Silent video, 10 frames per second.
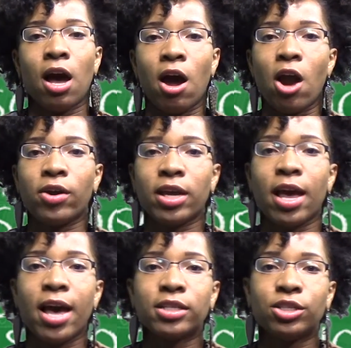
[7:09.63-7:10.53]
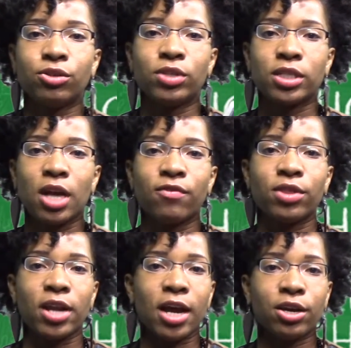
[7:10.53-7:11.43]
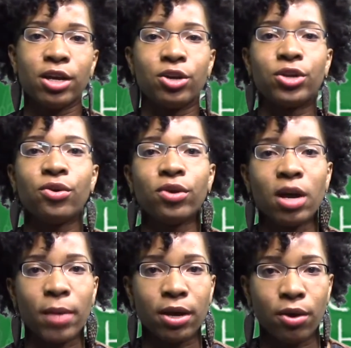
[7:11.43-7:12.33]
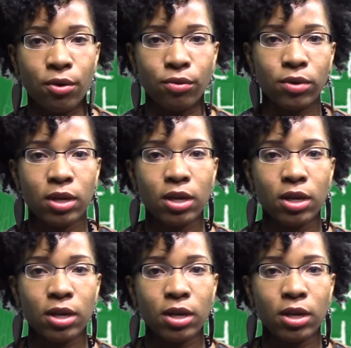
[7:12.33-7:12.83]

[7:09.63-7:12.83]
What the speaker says: I already had to discover that I couldn't do it on my own.